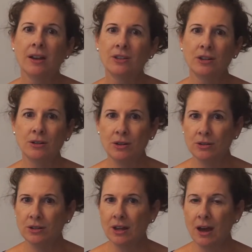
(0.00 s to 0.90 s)
So you
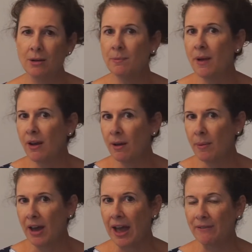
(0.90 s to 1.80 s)
use
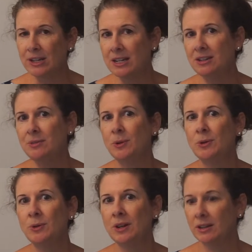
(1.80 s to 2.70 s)
about half a
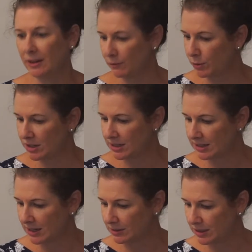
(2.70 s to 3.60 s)
teaspoon in like 4 to
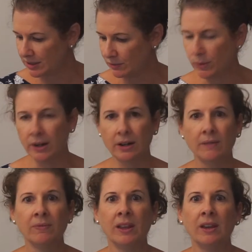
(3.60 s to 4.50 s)
6 ounces of
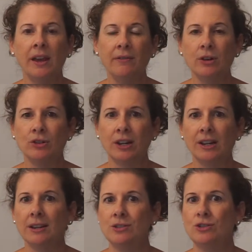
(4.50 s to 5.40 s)
water if you're
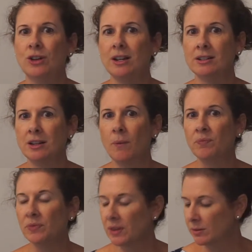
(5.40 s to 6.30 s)
drinking it straight. So
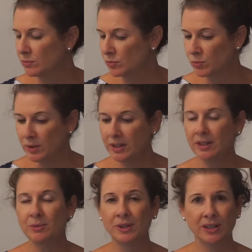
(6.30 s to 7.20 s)

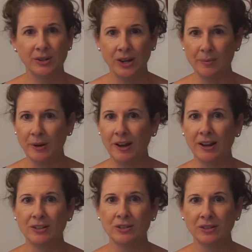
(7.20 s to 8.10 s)
really, really great
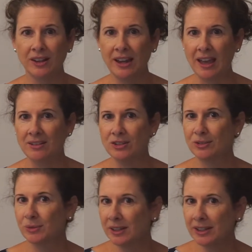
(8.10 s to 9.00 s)
product. Again,
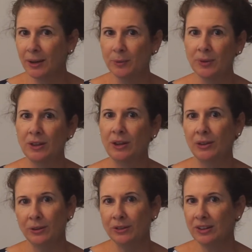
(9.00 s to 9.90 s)
just really helps with all
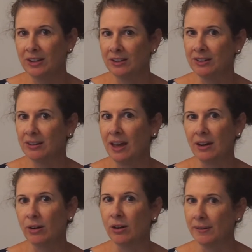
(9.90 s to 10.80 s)
those things
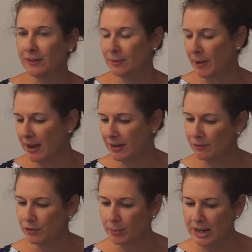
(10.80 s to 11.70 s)
that are caused by
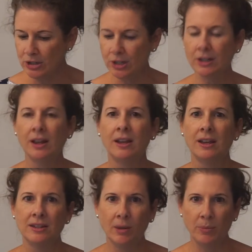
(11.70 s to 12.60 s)
inflammation
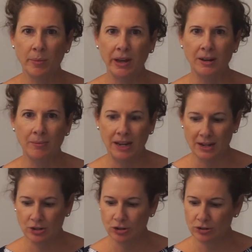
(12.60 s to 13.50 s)
to help the body
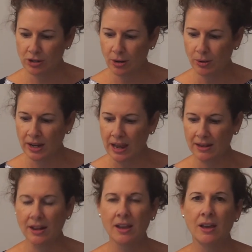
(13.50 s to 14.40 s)
manage. So
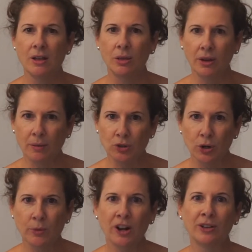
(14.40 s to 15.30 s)
again, look up
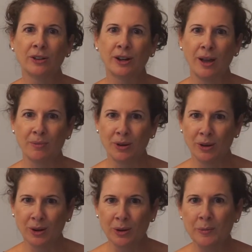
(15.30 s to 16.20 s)
turmeric, look up
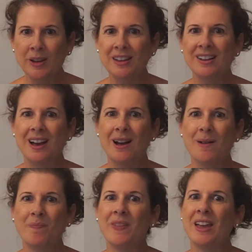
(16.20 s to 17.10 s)
curcumin,
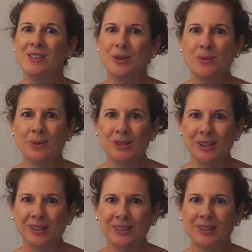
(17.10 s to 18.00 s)
and you will
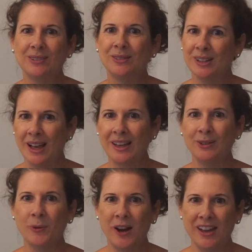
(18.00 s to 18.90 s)
just
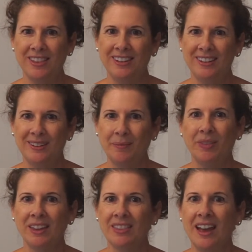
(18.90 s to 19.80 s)
realize why this is
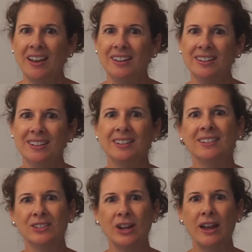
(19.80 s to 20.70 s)
something that is
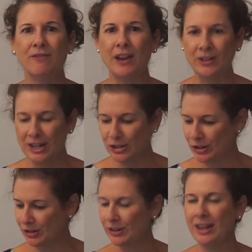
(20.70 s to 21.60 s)

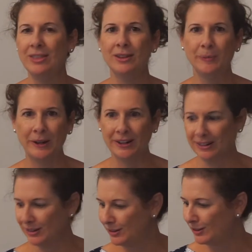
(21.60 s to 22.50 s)
foundational, and this
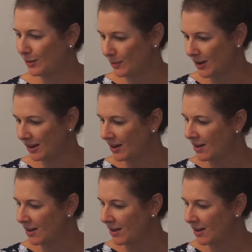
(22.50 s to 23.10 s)
product is so good.